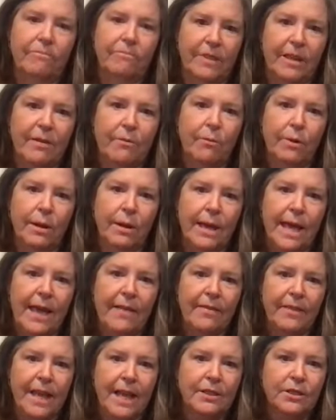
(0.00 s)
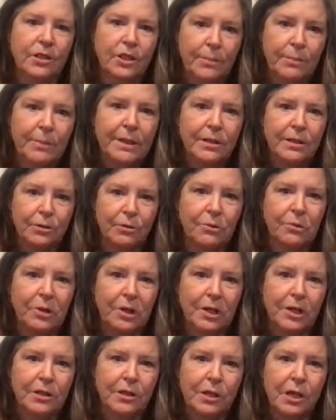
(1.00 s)
that we had that shipping
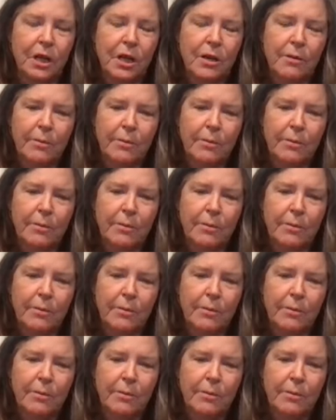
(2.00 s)
shortage,